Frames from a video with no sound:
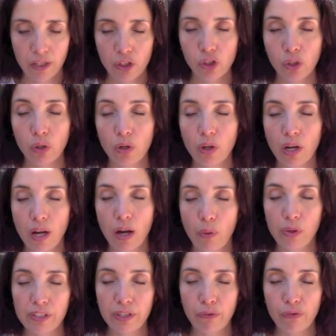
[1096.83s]
So I
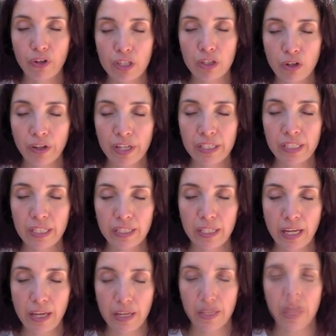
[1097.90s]
will sit for as long as it
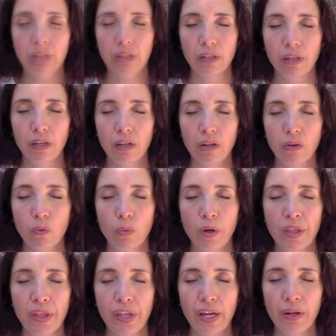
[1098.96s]
takes
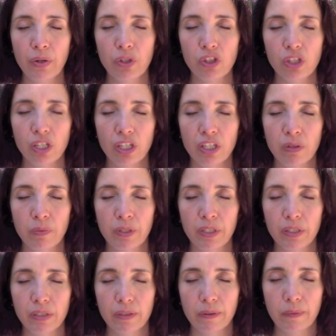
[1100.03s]
without
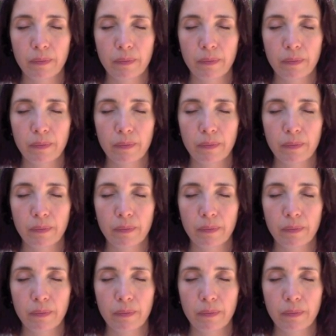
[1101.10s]
judgment.